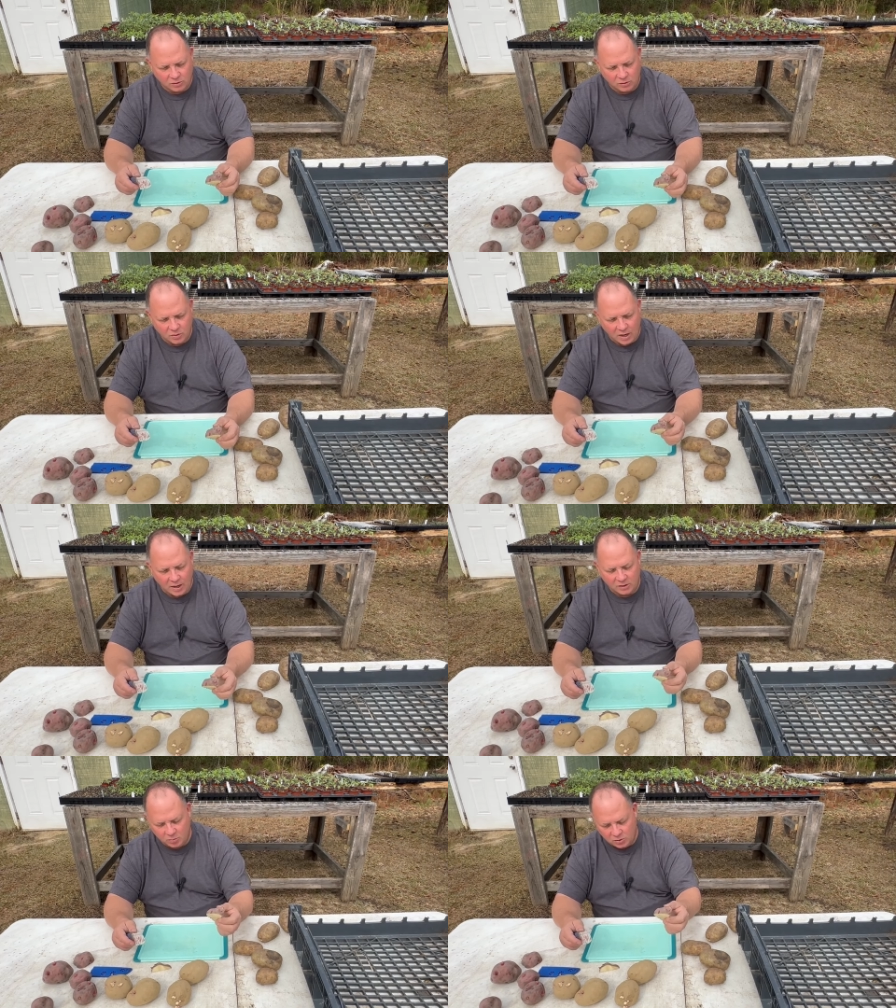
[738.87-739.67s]
two
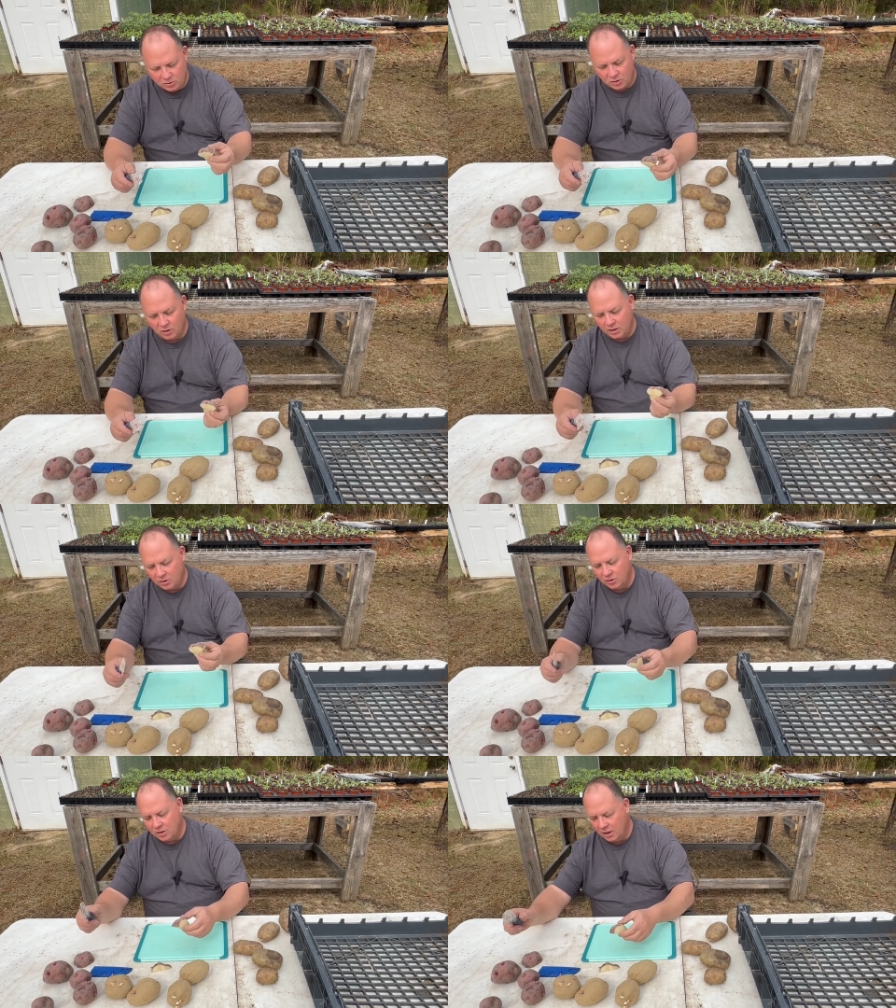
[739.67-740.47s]
eyes, but you certainly
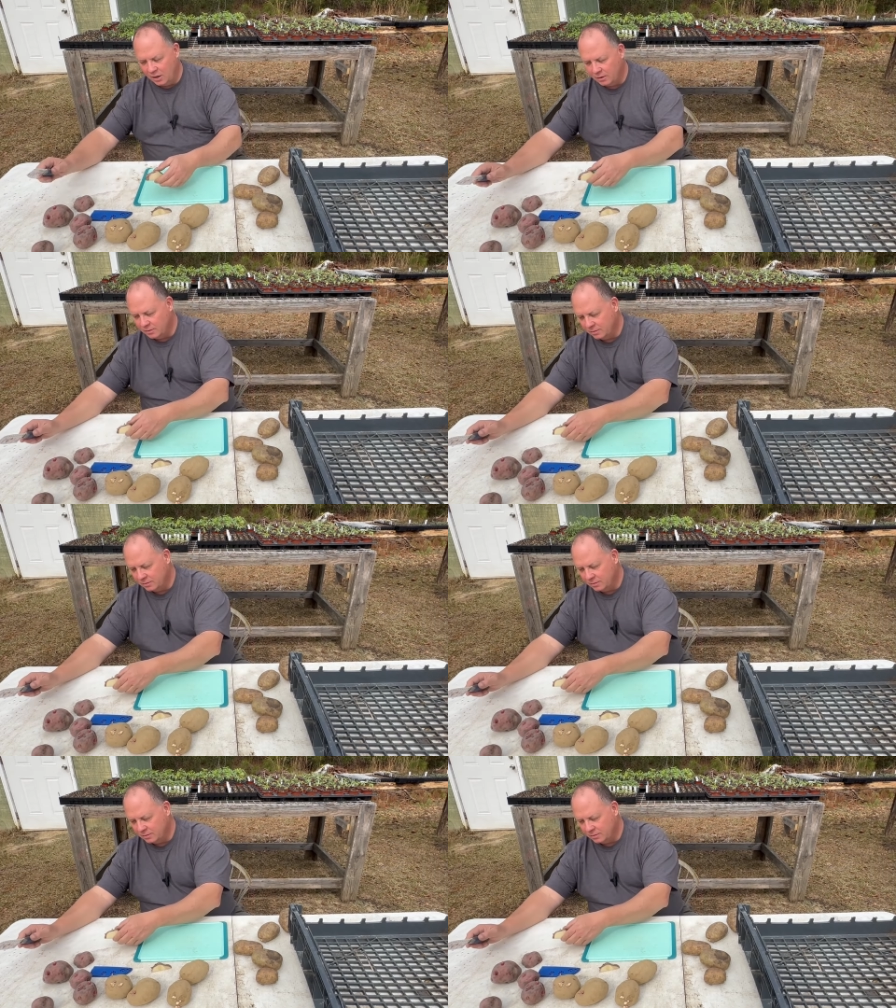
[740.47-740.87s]
could cut it.